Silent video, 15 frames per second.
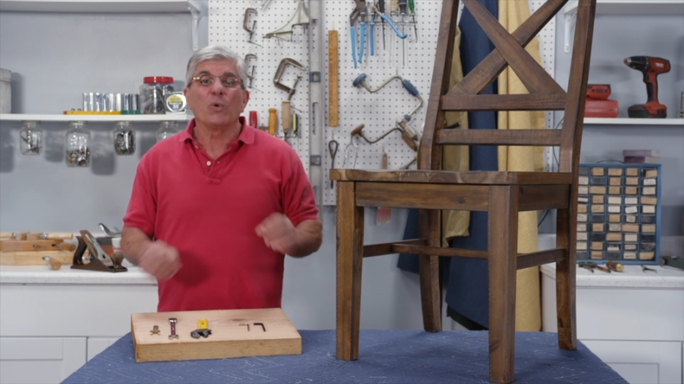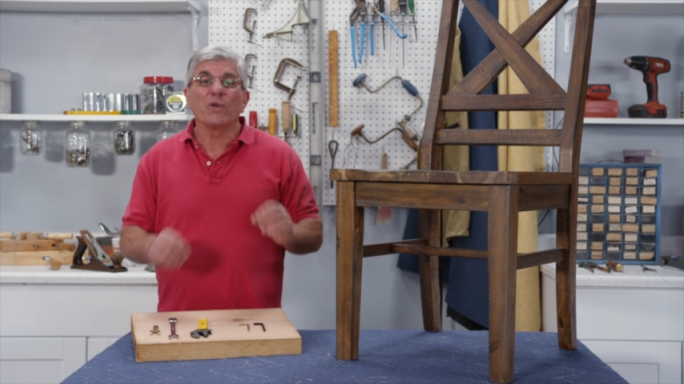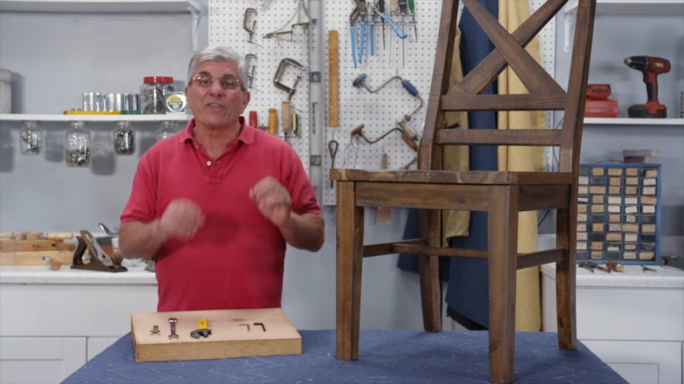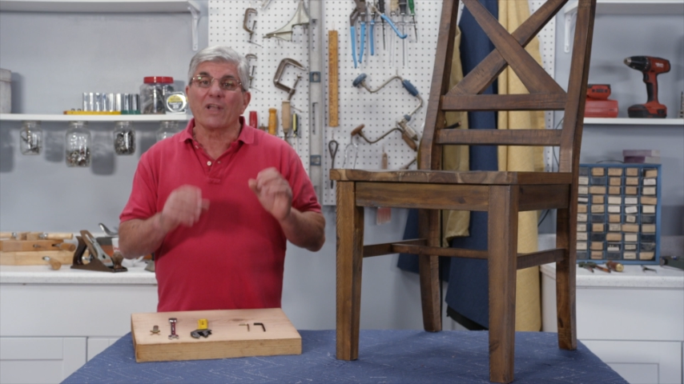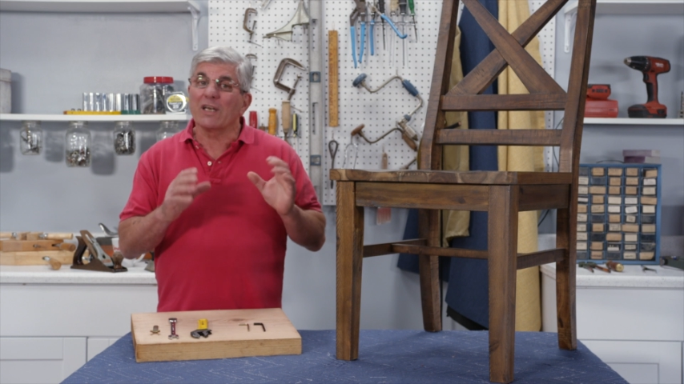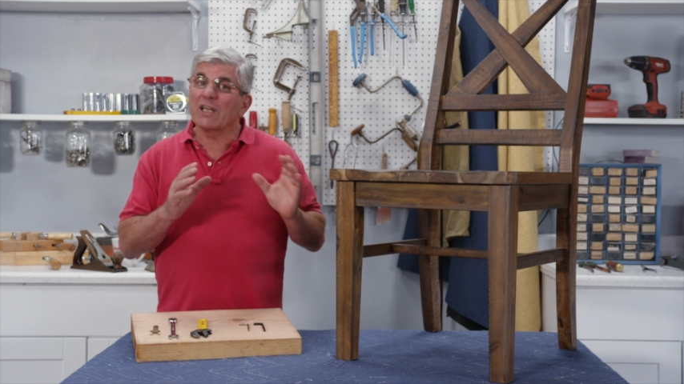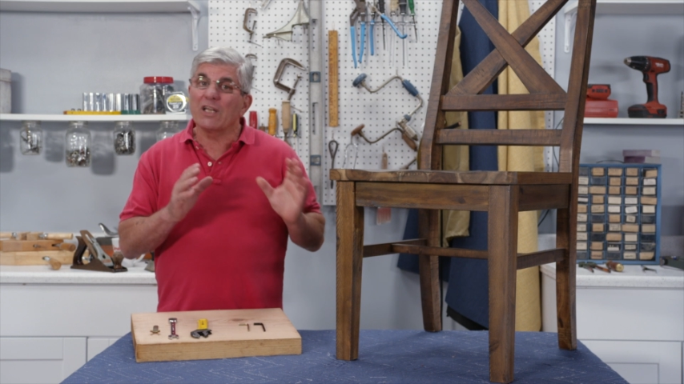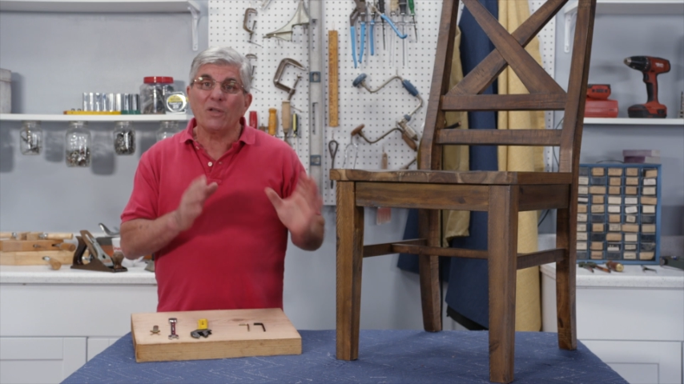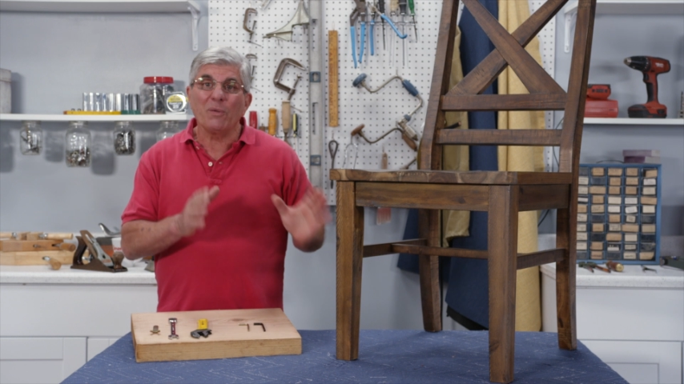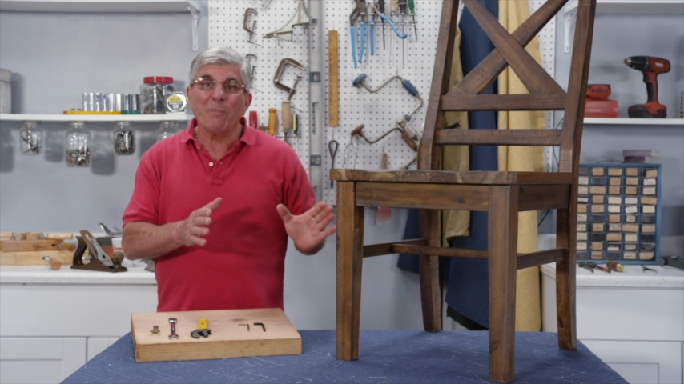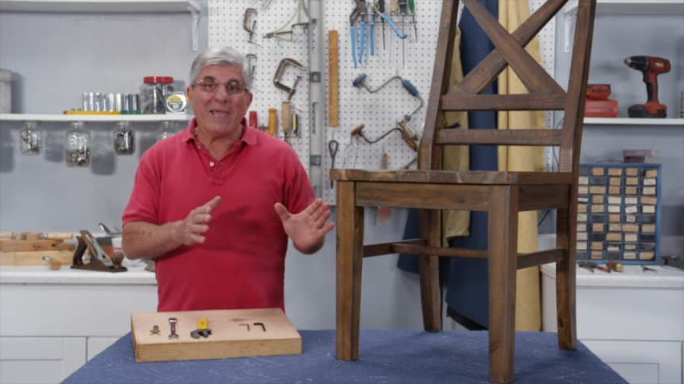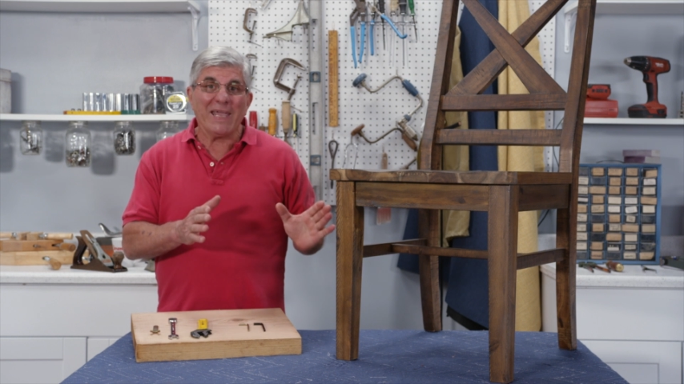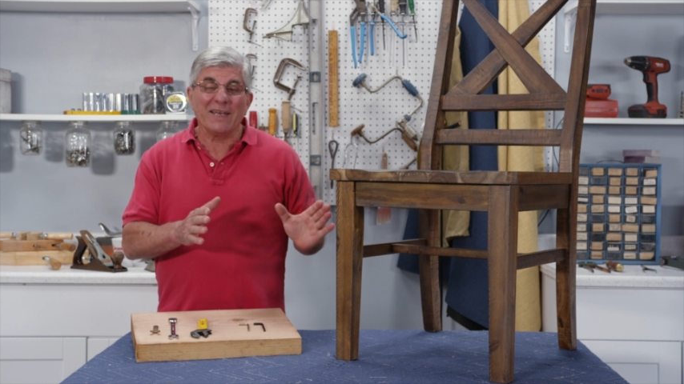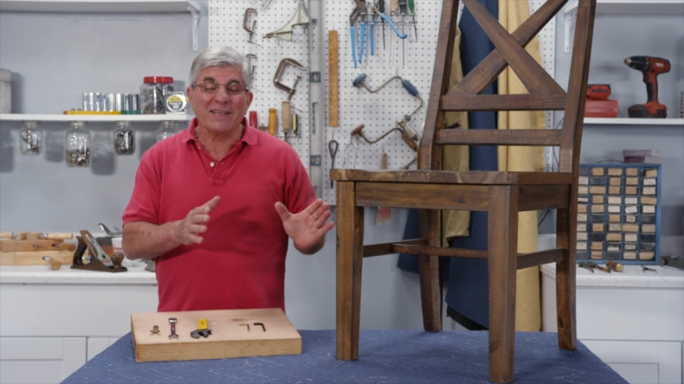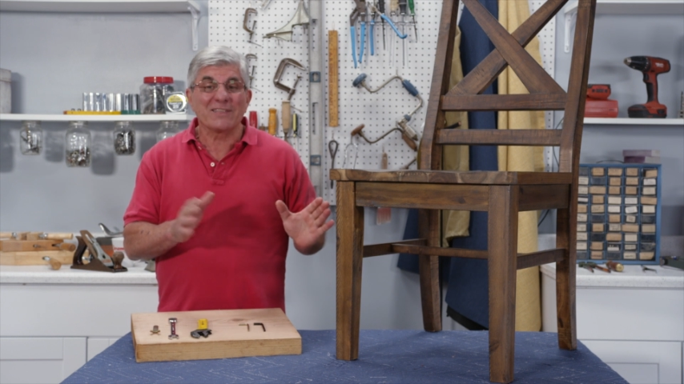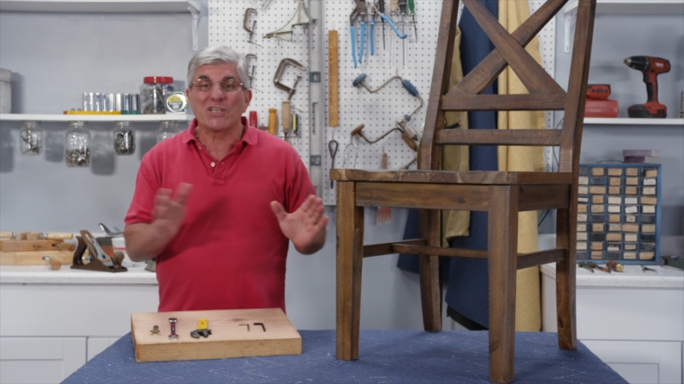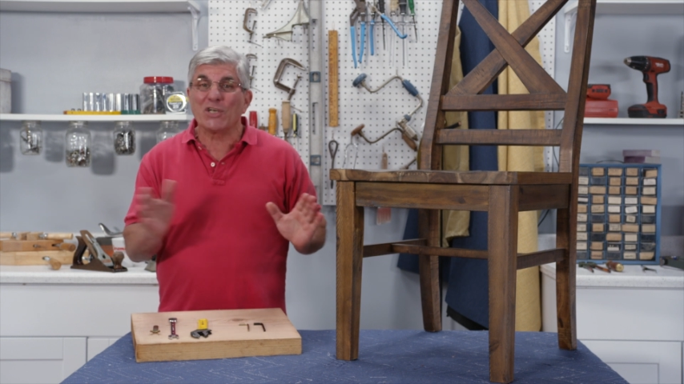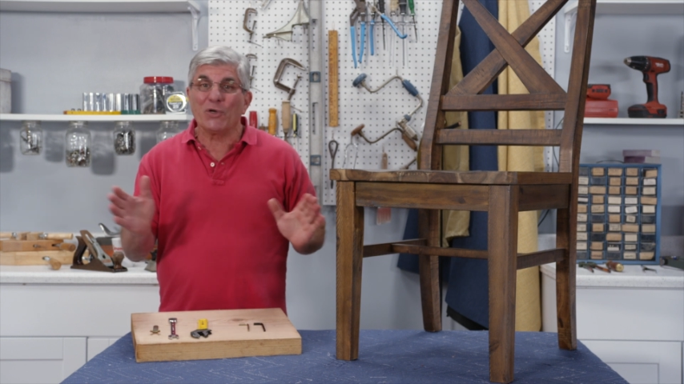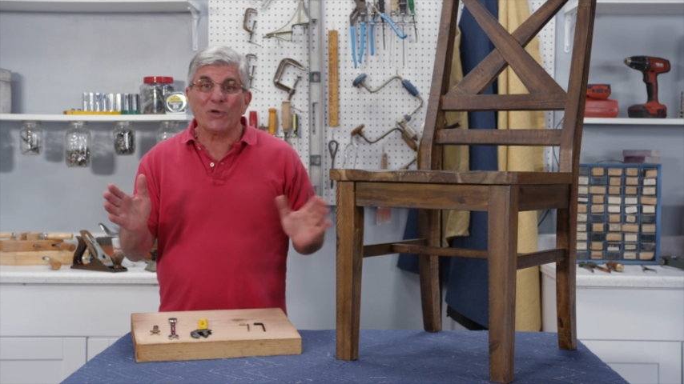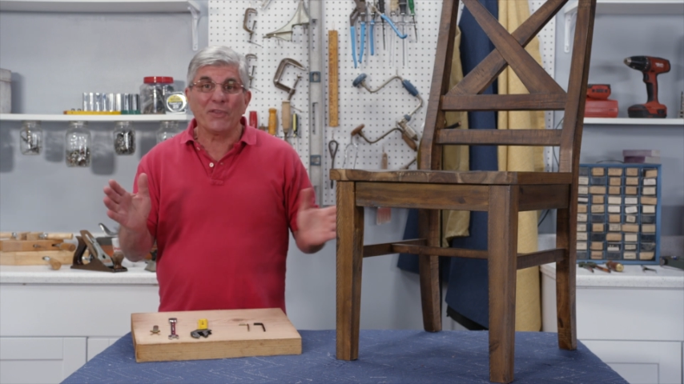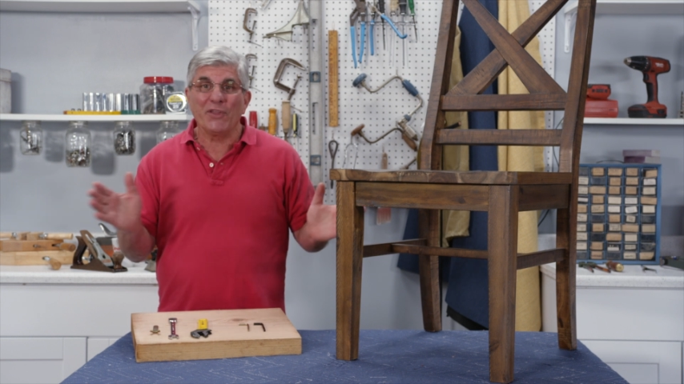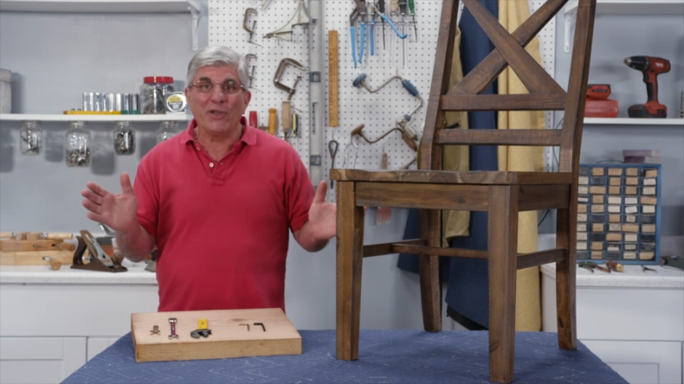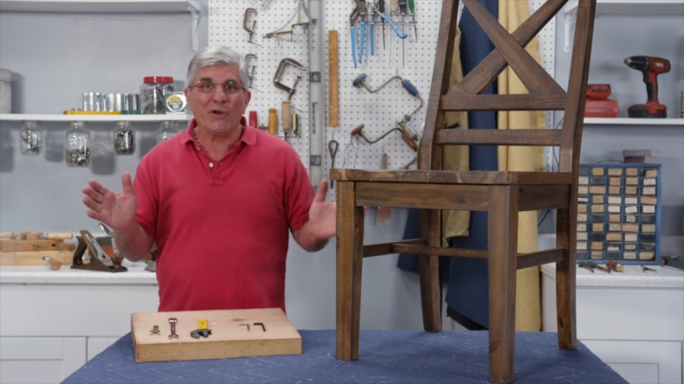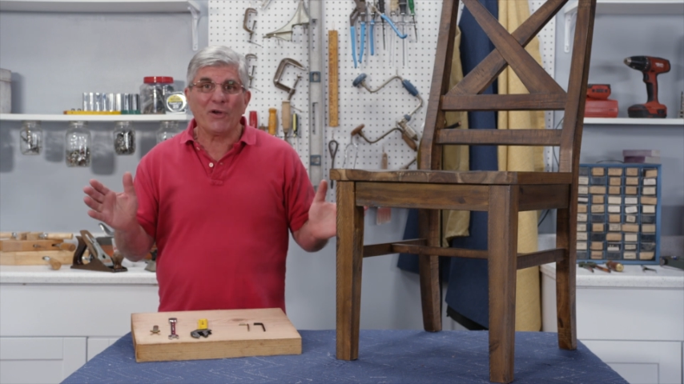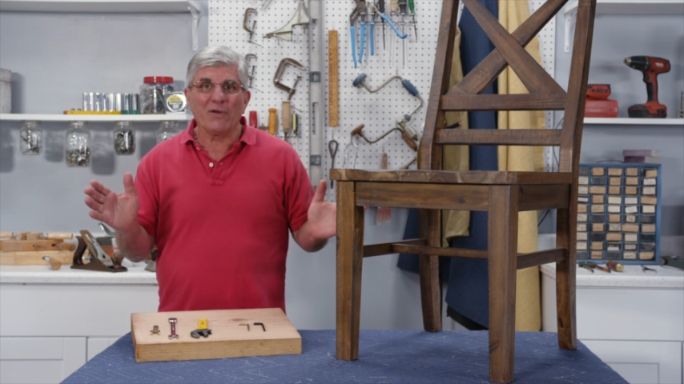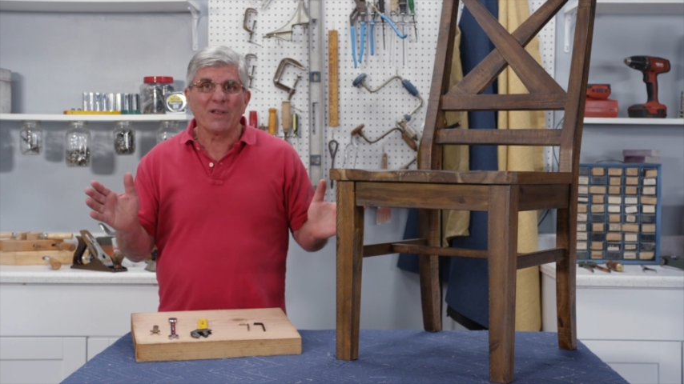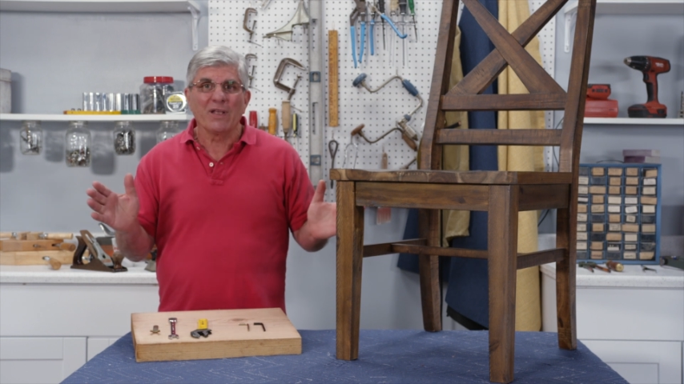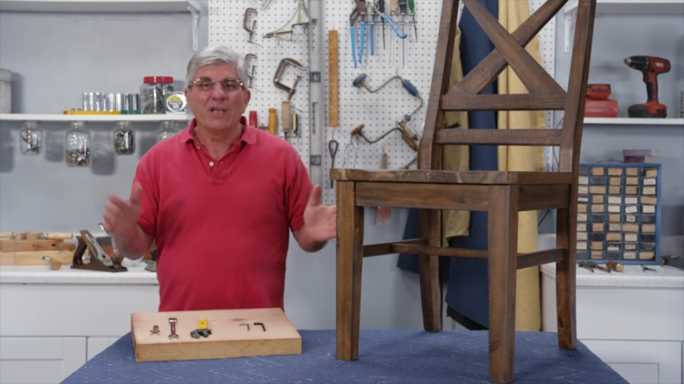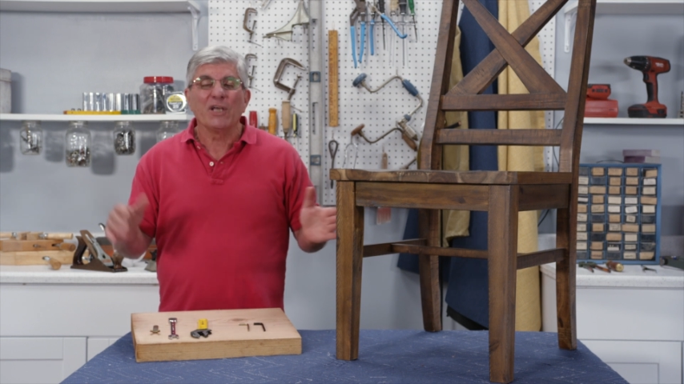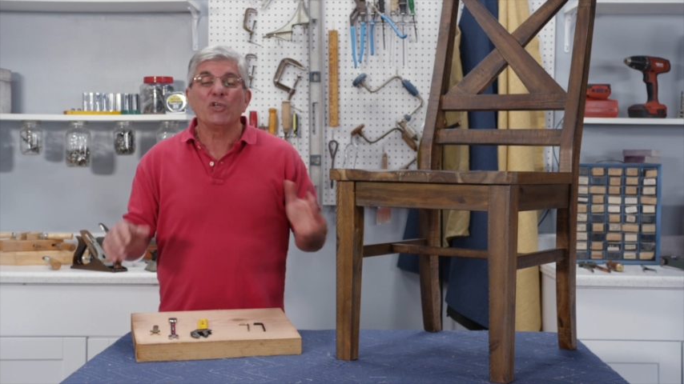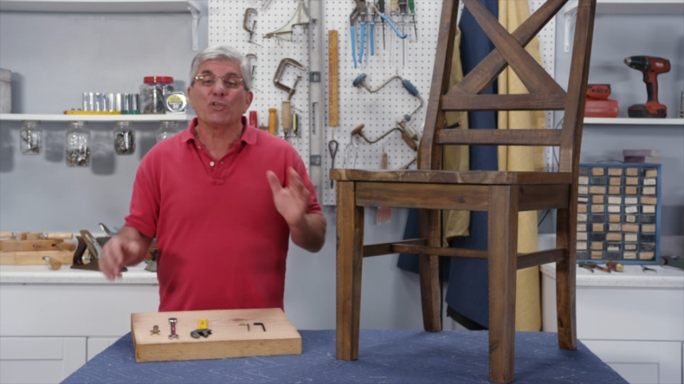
with a little maintenance here and there,